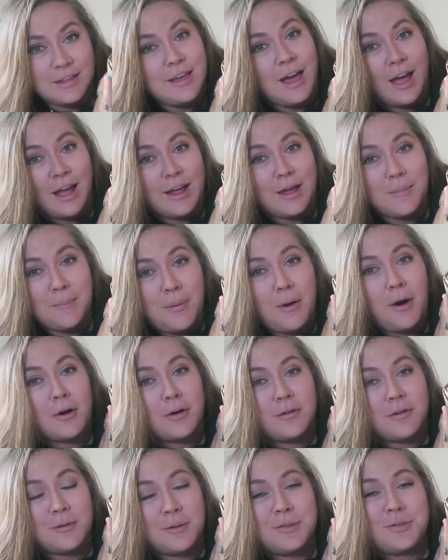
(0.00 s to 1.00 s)
And yeah, I am
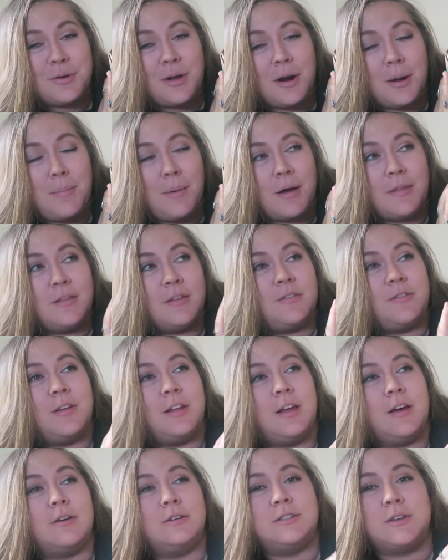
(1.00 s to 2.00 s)
partnering with thredUP on this
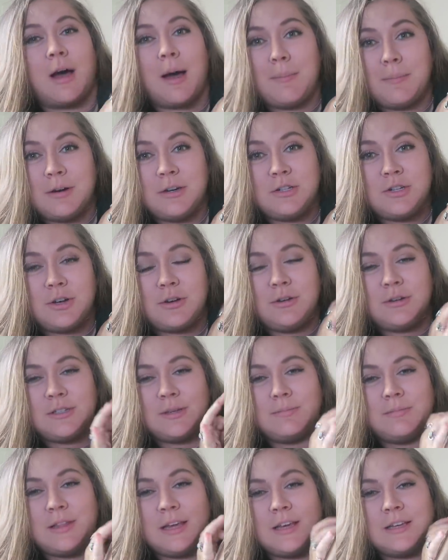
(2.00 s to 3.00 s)
video, so I'm gonna show you
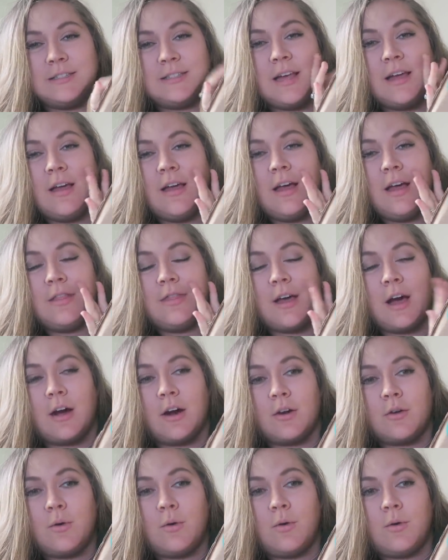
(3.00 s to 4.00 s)
some things that
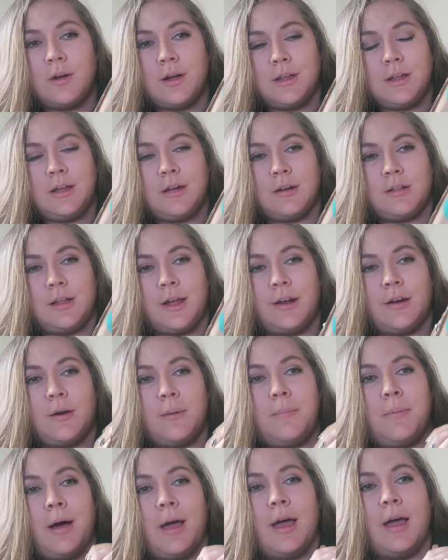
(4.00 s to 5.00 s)
are cool in here
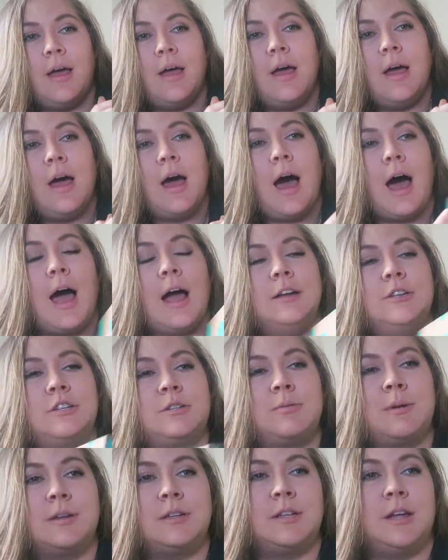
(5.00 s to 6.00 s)
later, but I
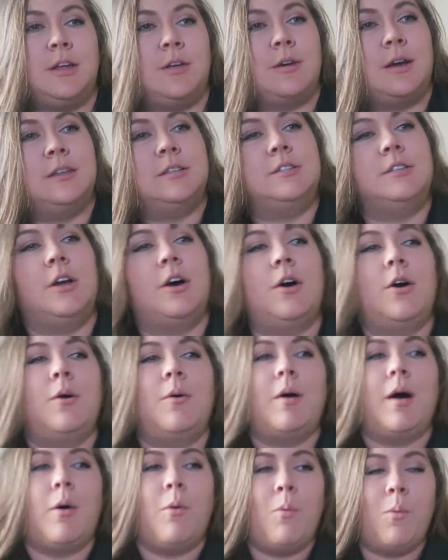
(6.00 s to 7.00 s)
just wanted to let you guys
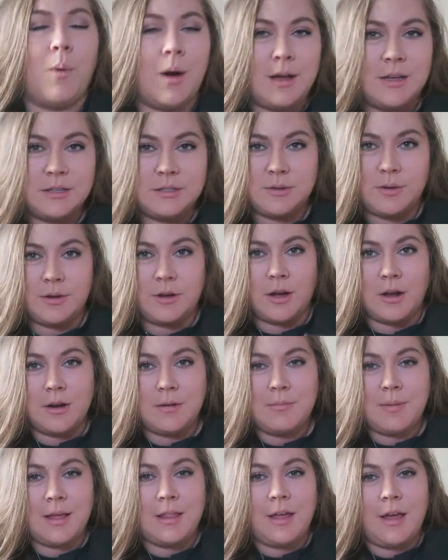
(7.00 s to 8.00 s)
know what is going on
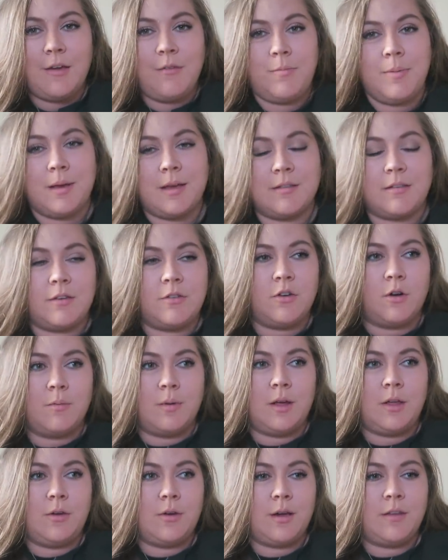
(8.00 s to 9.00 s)
in my life because I don't
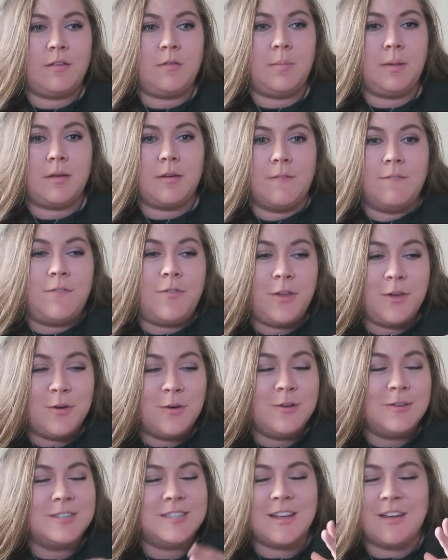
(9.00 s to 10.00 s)
want you guys to be
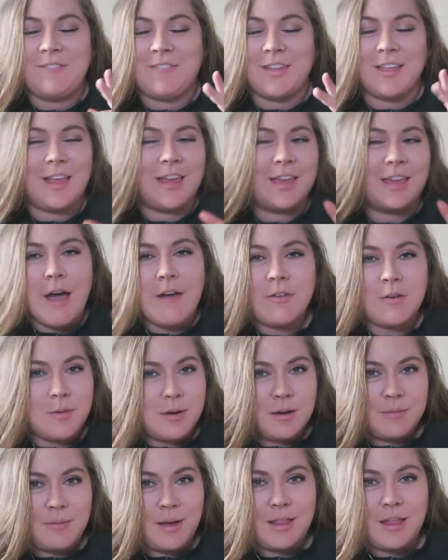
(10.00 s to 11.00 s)
confused. I feel like
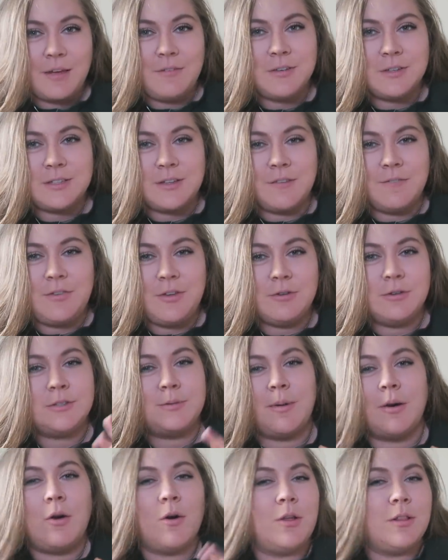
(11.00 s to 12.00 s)
everyone in my life is
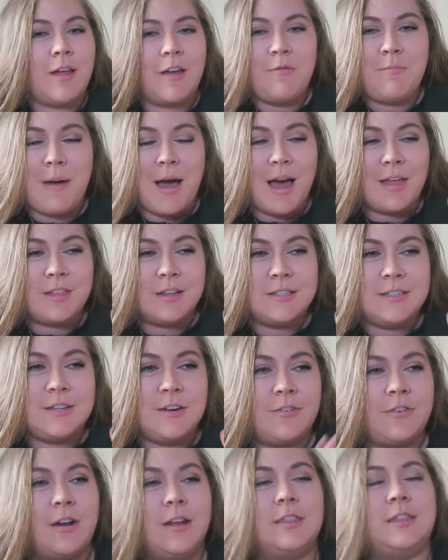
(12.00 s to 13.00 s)
confused. My whole life path is
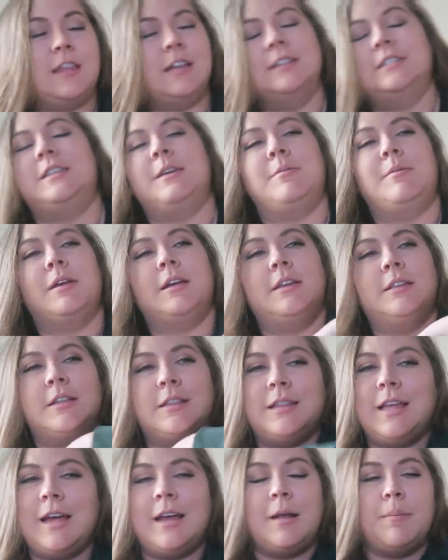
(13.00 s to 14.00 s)
different. Things keep getting
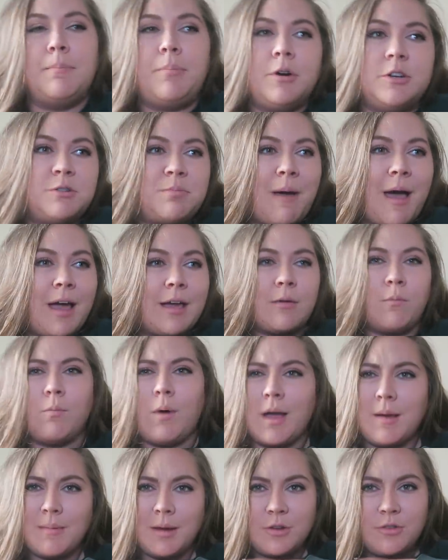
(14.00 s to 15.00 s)
delayed and pushed back and
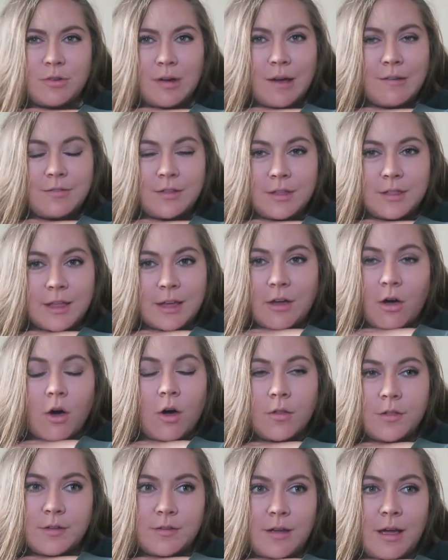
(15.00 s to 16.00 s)
why am I traveling like
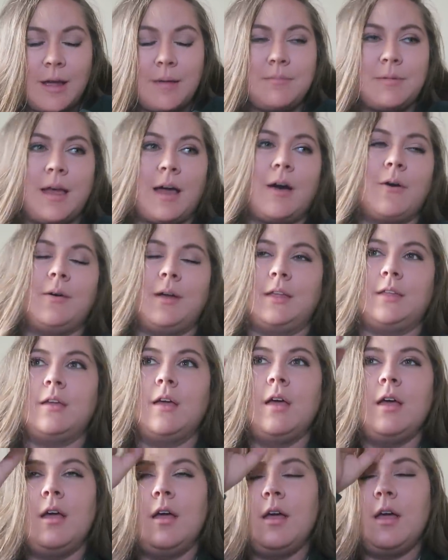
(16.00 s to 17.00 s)
all the time now and
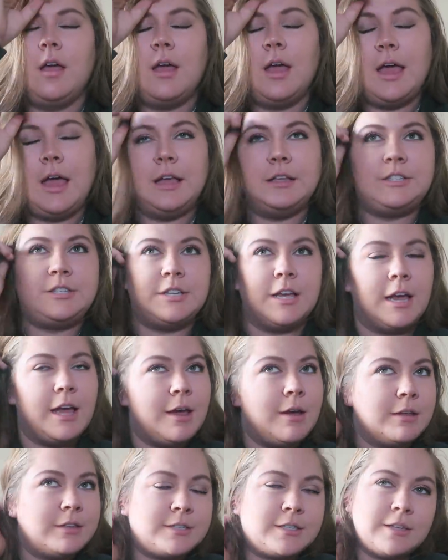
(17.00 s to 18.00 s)
it's
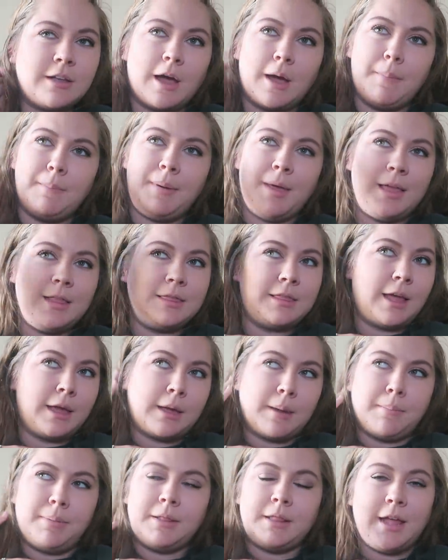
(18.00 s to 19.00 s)
it's not been
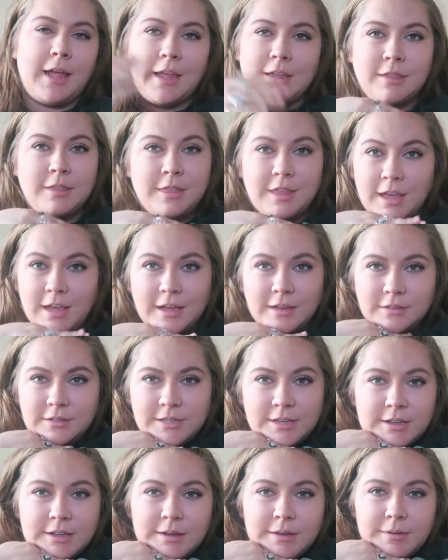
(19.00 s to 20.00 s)
like a planned thing
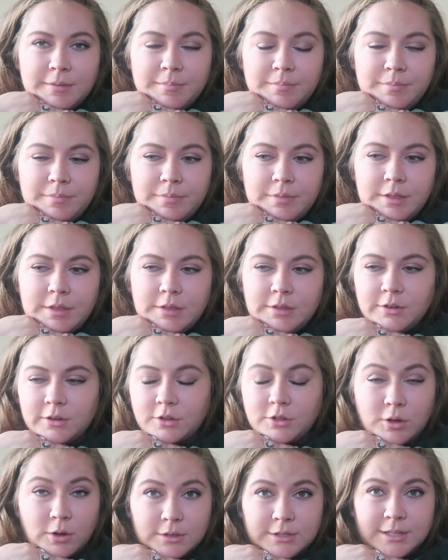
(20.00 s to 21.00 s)
to to
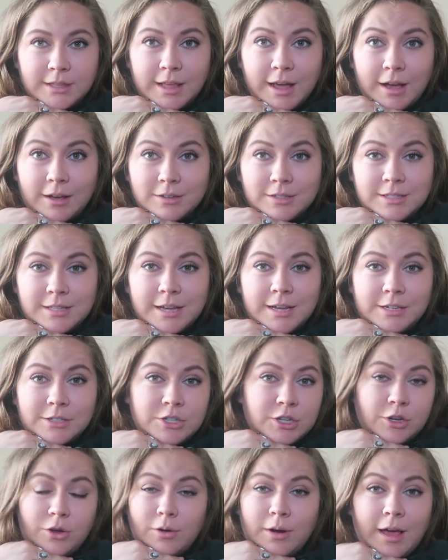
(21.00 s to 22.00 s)
close on the house
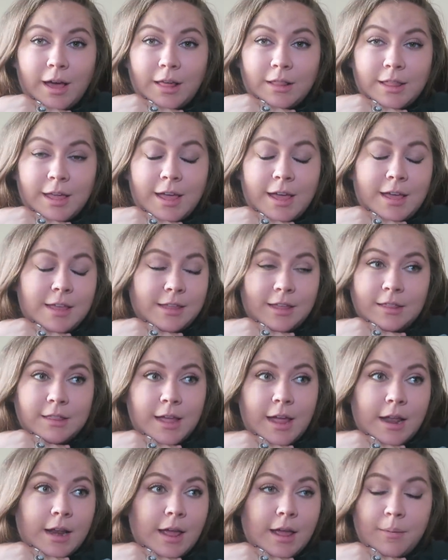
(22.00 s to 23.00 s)
late, to go to LA and
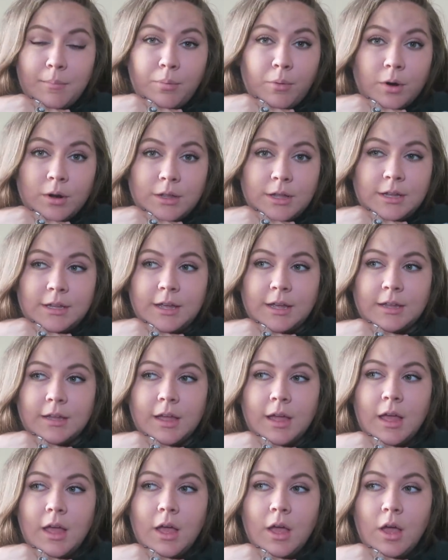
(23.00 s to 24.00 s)
Atlanta and Portland and